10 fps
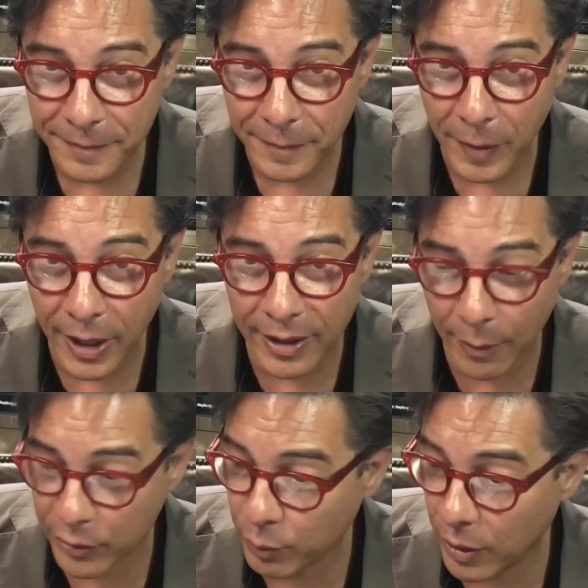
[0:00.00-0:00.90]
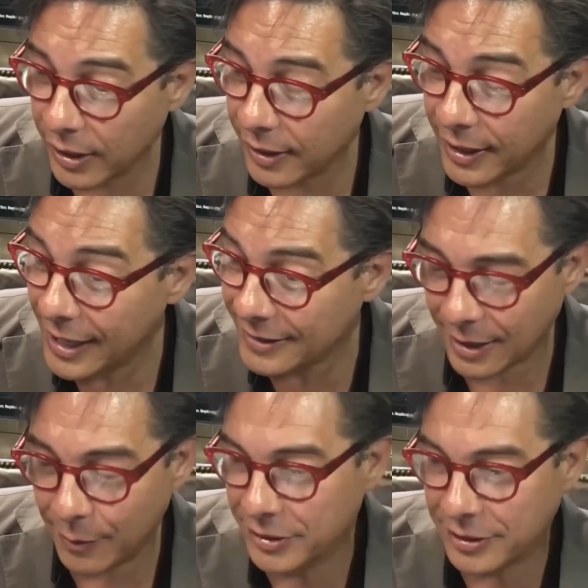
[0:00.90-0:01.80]
right? That was one of the things that I
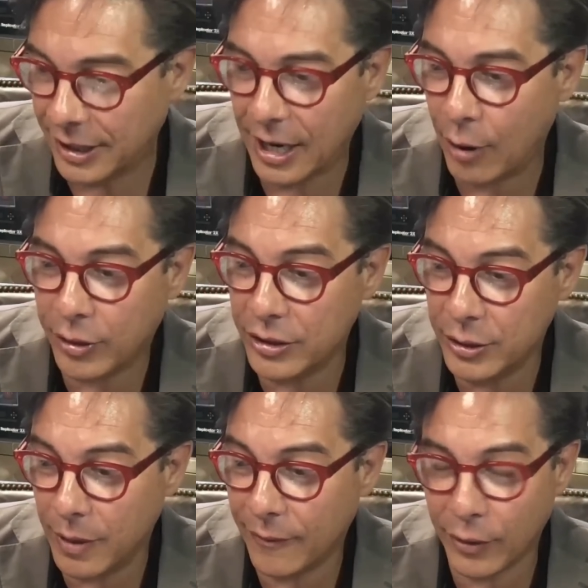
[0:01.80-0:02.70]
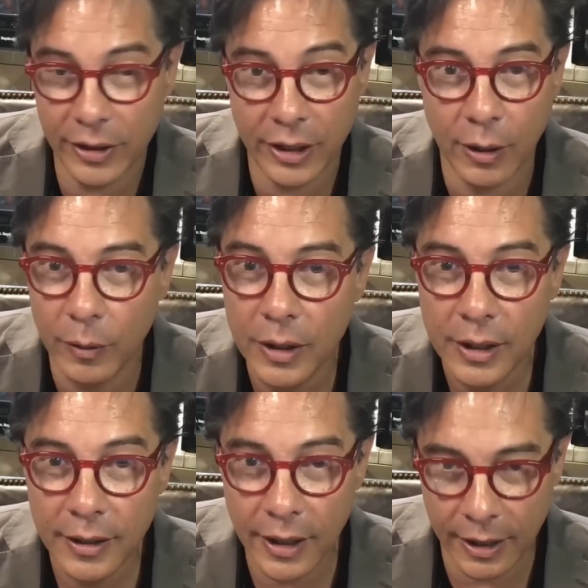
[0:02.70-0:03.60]
was just like, how could you ever,
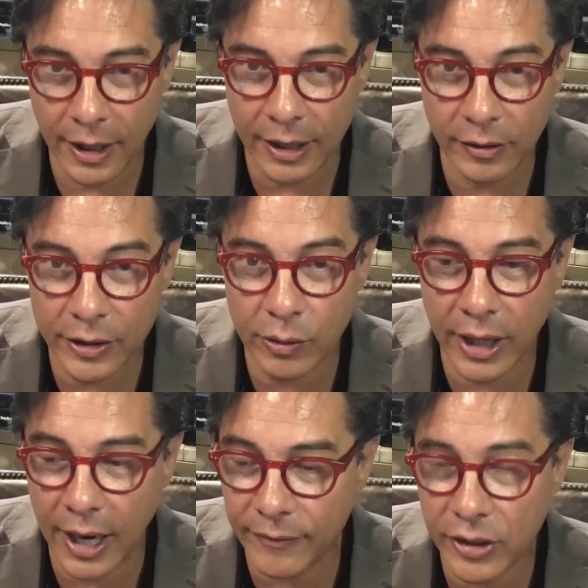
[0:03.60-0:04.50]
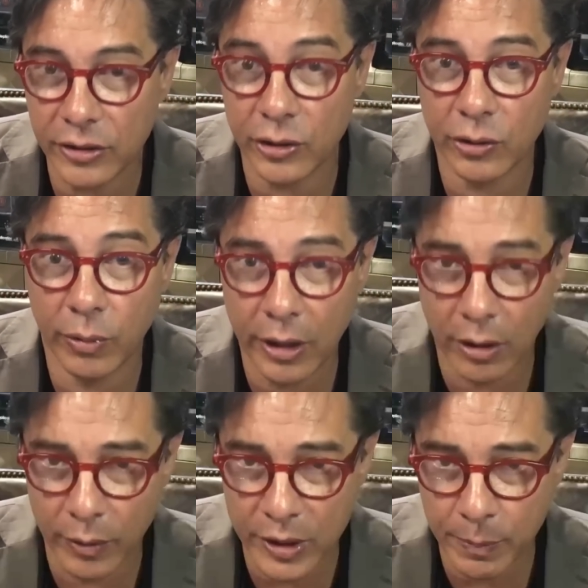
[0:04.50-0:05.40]
like literally, I have such a
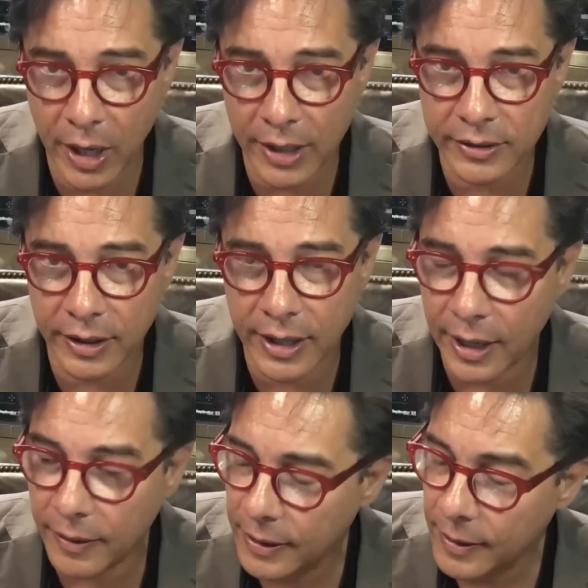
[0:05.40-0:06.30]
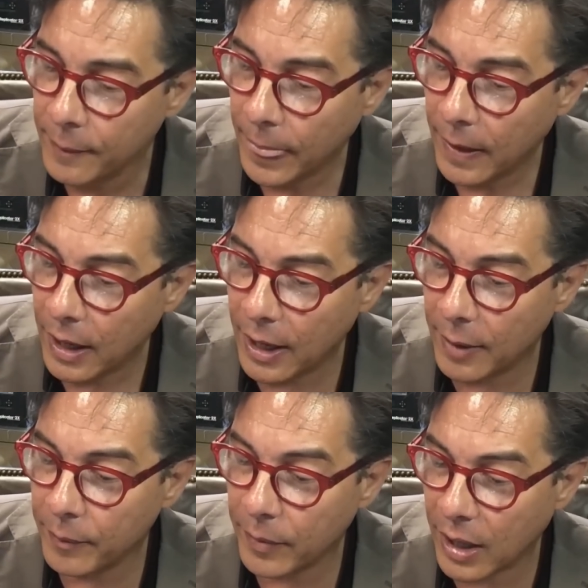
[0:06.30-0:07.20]
trigger response to that.
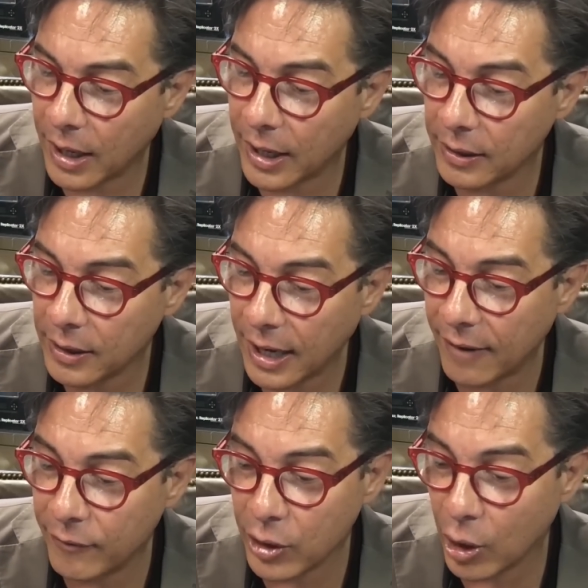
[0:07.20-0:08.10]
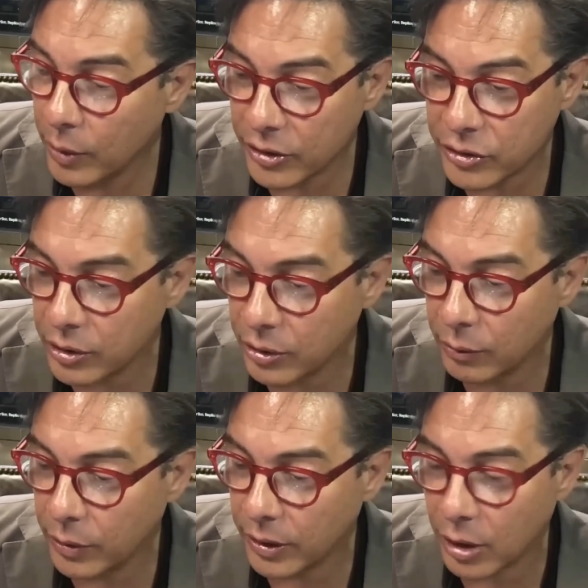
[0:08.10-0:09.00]
I have no issue
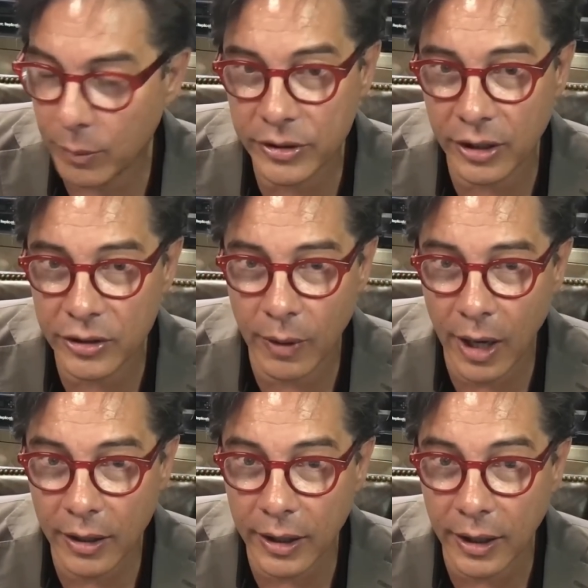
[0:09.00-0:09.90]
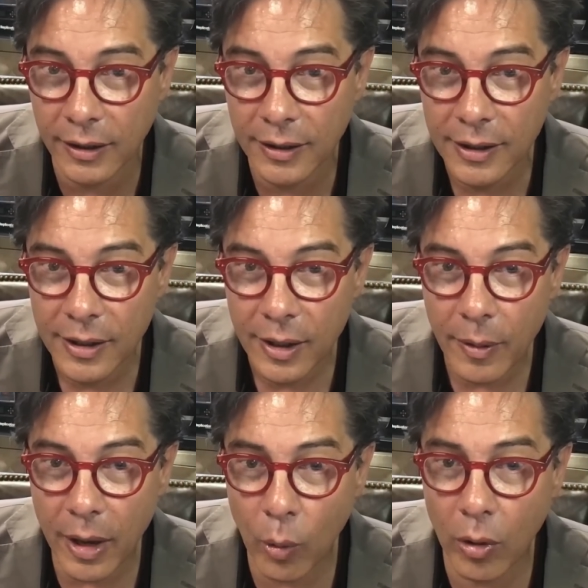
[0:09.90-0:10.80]
with homosexuality,
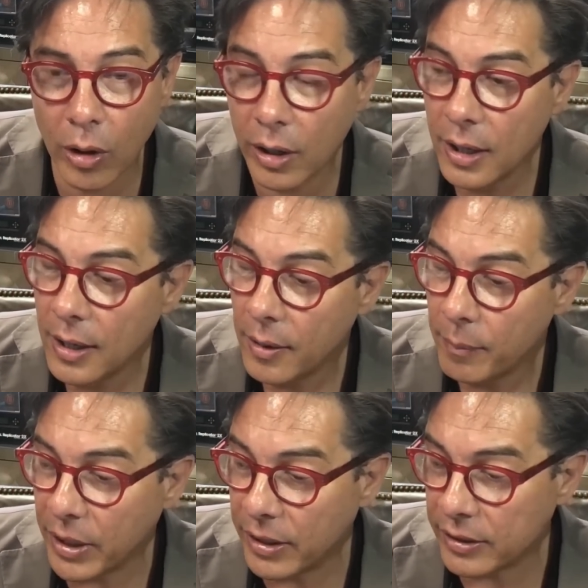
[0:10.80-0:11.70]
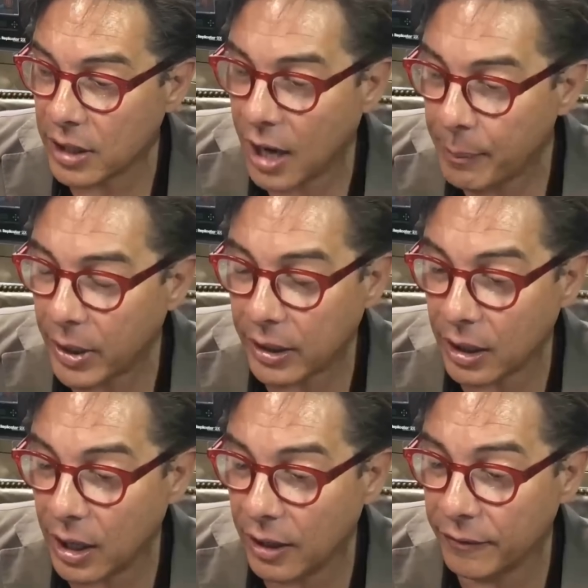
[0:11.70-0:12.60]
or but the topic
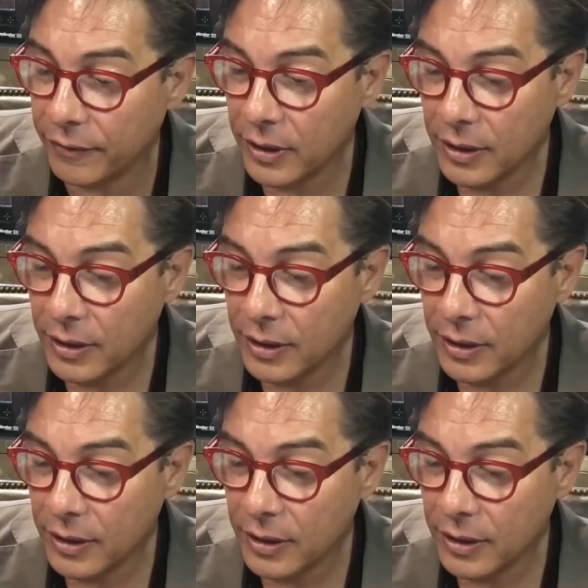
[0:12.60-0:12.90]
of